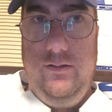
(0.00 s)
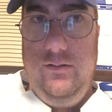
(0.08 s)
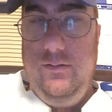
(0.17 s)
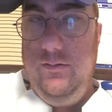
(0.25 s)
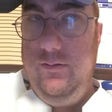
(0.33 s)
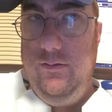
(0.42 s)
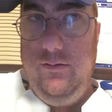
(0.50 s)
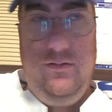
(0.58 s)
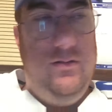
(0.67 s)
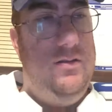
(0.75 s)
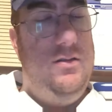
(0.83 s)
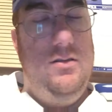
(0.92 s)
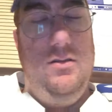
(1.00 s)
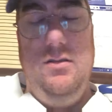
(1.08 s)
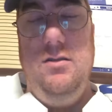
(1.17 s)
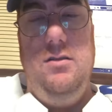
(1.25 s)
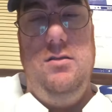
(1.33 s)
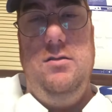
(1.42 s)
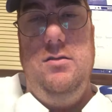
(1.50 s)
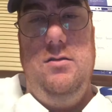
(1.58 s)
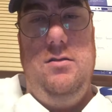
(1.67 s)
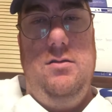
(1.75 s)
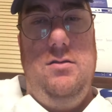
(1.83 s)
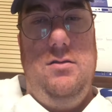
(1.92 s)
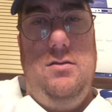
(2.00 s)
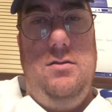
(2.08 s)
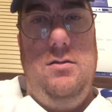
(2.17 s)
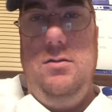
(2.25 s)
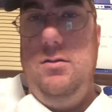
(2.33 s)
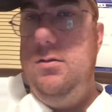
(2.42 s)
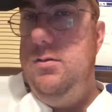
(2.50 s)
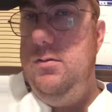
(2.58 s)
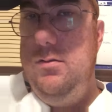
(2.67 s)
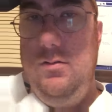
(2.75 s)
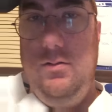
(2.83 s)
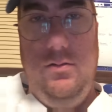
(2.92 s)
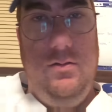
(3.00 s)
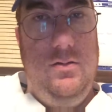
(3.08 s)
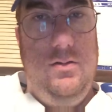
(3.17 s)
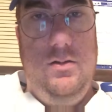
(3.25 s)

Nothing is said.